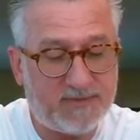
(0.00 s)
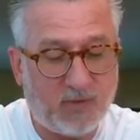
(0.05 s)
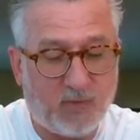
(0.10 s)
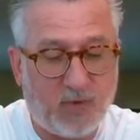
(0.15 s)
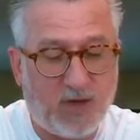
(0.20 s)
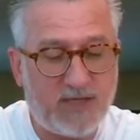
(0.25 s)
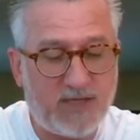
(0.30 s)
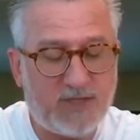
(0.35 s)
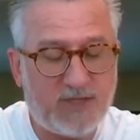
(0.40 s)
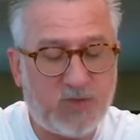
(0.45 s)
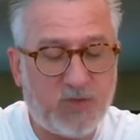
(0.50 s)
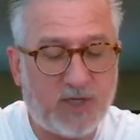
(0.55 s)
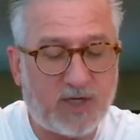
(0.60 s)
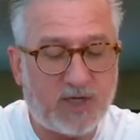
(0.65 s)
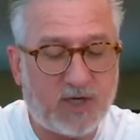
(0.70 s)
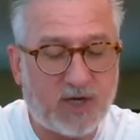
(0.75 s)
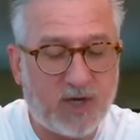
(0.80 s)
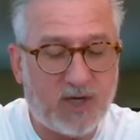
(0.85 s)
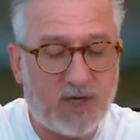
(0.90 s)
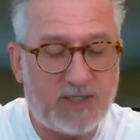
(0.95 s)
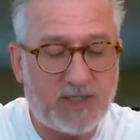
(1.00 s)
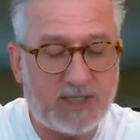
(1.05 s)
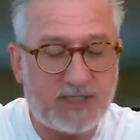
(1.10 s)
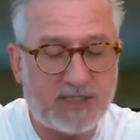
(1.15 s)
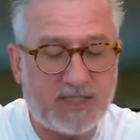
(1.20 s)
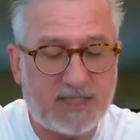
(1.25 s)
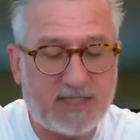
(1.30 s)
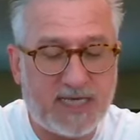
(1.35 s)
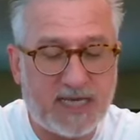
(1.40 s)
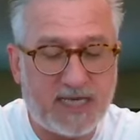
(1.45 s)
the ones who encourage
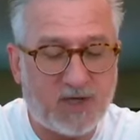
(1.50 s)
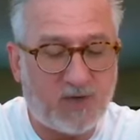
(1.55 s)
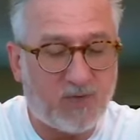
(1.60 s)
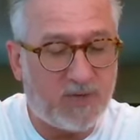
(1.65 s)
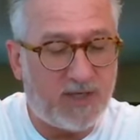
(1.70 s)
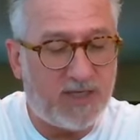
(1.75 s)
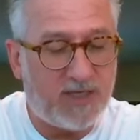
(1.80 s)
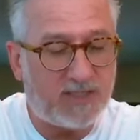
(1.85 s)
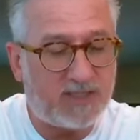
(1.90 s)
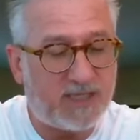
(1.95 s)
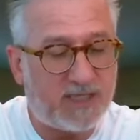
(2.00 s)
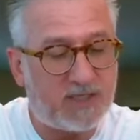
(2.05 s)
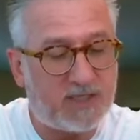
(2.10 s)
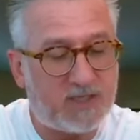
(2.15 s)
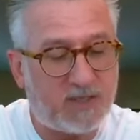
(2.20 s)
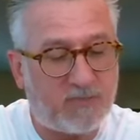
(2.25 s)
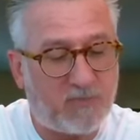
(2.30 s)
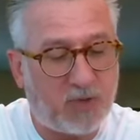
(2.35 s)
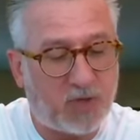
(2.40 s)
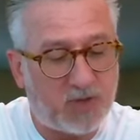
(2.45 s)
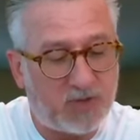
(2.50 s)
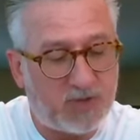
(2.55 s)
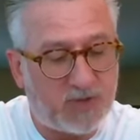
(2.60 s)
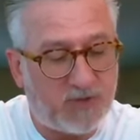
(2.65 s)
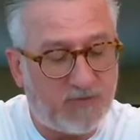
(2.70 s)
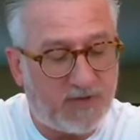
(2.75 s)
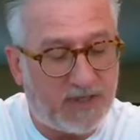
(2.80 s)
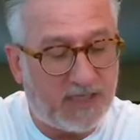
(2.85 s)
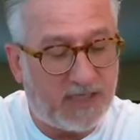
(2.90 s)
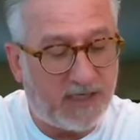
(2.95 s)
us to take a risk and to
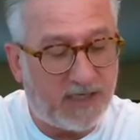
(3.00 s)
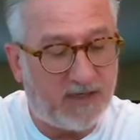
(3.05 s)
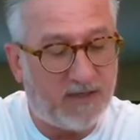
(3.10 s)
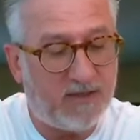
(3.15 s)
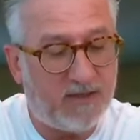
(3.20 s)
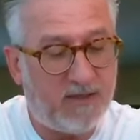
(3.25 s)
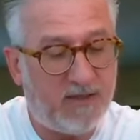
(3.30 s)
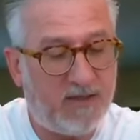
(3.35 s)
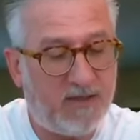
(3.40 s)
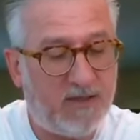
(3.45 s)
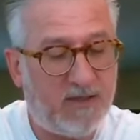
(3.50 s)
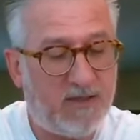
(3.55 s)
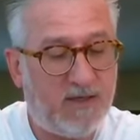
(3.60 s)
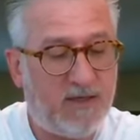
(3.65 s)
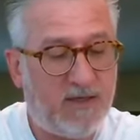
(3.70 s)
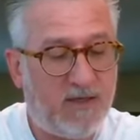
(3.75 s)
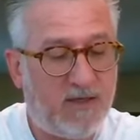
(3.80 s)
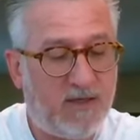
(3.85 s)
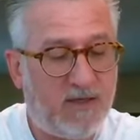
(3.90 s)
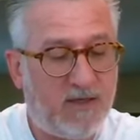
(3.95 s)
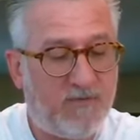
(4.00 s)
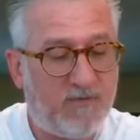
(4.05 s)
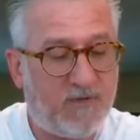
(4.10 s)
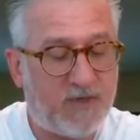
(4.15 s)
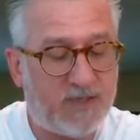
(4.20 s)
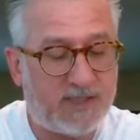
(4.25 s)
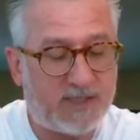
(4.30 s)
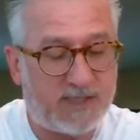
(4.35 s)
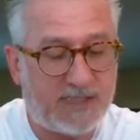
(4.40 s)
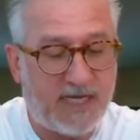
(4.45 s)
persevere
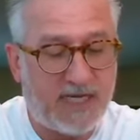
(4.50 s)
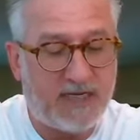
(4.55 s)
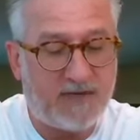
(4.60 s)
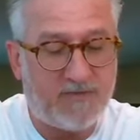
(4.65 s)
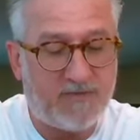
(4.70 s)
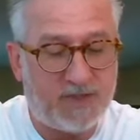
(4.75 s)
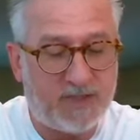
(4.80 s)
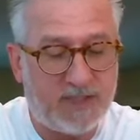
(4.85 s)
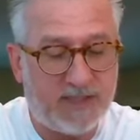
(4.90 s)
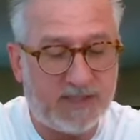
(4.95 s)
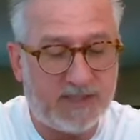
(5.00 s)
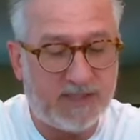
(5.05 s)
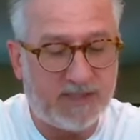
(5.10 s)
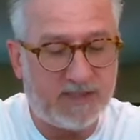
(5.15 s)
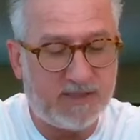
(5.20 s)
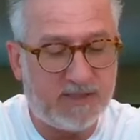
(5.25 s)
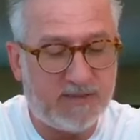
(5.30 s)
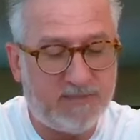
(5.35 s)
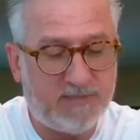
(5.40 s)
for the sake of Jesus.